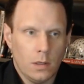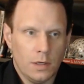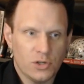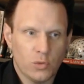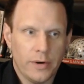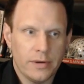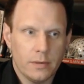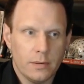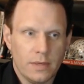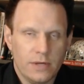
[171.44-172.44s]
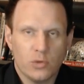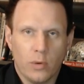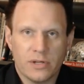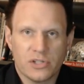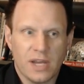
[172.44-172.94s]
Here's where here's
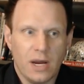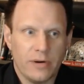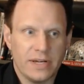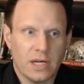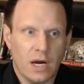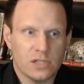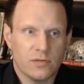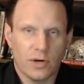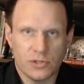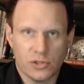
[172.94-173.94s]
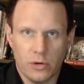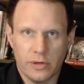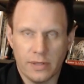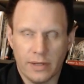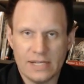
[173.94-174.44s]
where it's scary and cause for
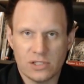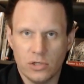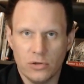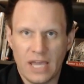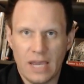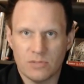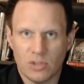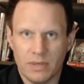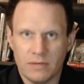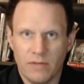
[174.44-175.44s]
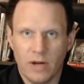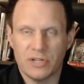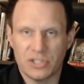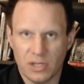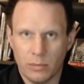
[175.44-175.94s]
concern the last two games have been
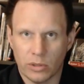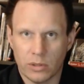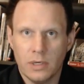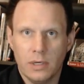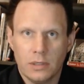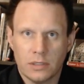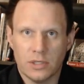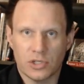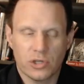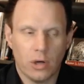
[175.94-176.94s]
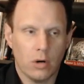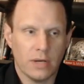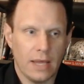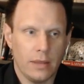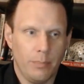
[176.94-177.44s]
very similar to the
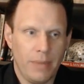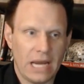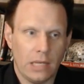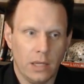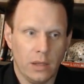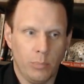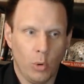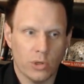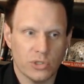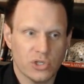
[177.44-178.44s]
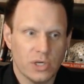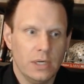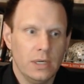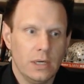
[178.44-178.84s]
start and the battle on the boards.